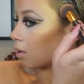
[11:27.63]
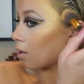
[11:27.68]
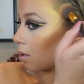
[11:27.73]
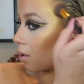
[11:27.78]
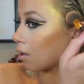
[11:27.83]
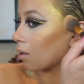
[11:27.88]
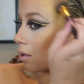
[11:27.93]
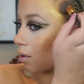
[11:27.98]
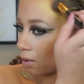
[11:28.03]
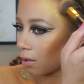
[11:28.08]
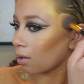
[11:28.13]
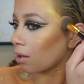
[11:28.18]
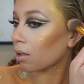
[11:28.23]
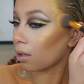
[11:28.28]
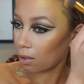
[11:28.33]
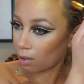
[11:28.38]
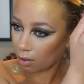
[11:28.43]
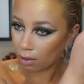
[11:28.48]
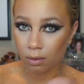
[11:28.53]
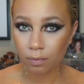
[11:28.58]
So
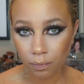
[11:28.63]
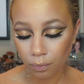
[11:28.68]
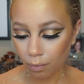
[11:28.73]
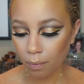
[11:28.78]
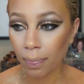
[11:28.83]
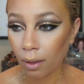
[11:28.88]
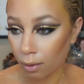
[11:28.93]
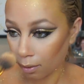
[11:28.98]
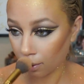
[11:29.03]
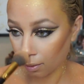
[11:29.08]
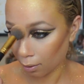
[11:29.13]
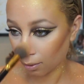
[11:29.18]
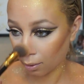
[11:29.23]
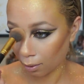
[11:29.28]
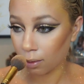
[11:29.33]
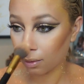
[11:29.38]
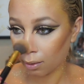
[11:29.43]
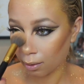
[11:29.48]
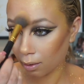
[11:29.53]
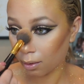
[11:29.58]
lastly for the look,
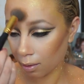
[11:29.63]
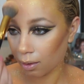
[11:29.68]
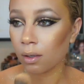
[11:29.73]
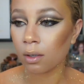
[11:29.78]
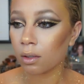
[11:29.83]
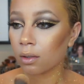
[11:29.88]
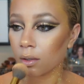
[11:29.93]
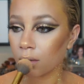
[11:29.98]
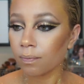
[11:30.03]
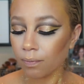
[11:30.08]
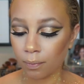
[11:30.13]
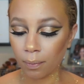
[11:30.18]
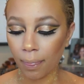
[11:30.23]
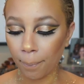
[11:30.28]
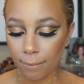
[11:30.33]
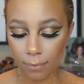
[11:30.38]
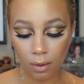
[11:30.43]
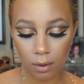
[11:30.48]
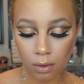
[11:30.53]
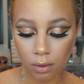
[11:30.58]
I'm going to be doing
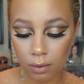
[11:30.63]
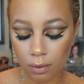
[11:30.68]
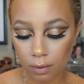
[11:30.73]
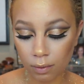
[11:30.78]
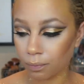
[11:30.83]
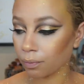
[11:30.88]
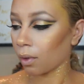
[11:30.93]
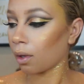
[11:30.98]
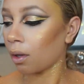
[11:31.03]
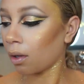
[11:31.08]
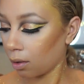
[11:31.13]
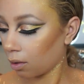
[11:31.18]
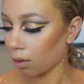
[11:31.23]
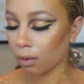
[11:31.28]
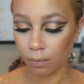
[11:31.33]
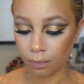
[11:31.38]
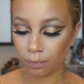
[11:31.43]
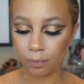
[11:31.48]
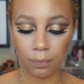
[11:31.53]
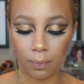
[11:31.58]
my lips, and I'm going
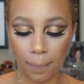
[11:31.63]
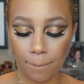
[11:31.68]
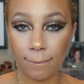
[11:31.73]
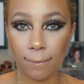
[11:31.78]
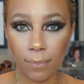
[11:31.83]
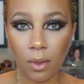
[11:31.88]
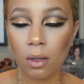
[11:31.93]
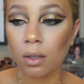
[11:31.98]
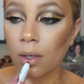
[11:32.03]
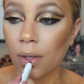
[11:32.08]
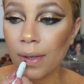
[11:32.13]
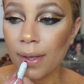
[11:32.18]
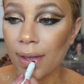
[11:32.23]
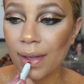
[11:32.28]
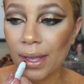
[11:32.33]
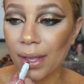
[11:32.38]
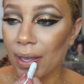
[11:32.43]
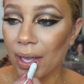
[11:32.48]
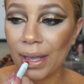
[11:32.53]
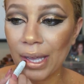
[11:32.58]
to obviously be
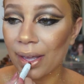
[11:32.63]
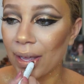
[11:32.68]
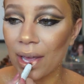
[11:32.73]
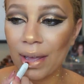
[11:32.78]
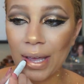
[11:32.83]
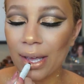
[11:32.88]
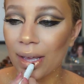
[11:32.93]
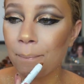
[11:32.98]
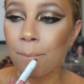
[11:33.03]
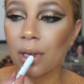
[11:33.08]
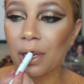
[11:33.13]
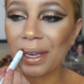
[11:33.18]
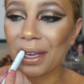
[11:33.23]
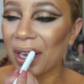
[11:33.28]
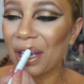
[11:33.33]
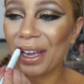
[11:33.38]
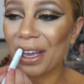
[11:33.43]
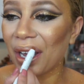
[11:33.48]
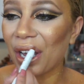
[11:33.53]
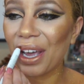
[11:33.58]
blending in a
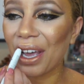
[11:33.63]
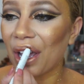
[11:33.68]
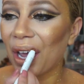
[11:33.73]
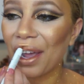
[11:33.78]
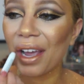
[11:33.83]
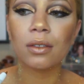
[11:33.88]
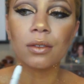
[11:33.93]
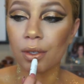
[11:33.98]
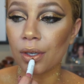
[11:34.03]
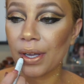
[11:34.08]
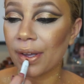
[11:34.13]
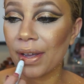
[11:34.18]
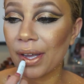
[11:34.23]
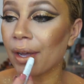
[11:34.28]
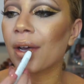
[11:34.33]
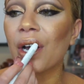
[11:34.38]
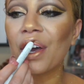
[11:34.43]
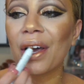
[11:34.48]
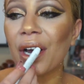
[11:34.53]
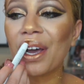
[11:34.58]
rose gold and a gold
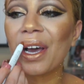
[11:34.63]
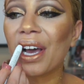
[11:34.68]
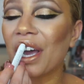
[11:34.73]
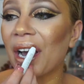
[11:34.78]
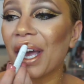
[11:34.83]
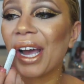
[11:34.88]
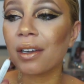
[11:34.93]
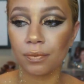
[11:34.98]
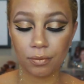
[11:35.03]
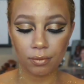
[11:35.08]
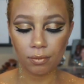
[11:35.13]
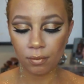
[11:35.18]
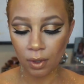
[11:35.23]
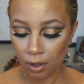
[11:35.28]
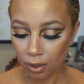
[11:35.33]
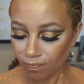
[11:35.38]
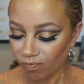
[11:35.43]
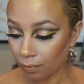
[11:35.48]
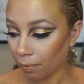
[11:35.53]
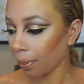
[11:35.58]
just to tie in the whole
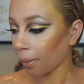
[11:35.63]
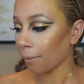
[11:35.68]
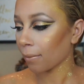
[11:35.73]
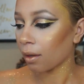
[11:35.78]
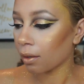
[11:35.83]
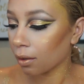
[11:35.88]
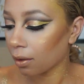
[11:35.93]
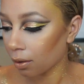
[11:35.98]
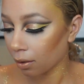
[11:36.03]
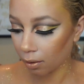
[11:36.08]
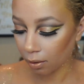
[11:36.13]
look together.